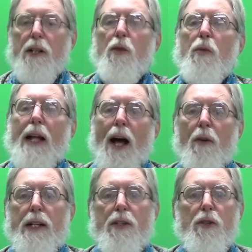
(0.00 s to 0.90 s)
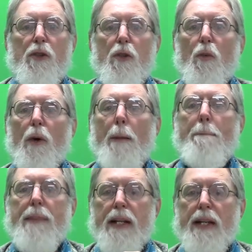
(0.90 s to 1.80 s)
You now need to do what
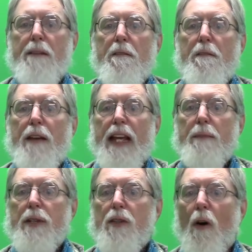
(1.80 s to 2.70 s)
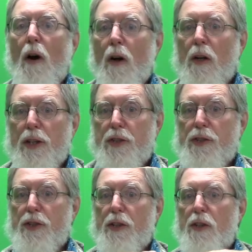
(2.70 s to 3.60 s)
many famous
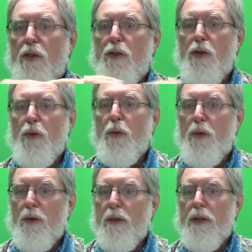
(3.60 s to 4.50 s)
artists do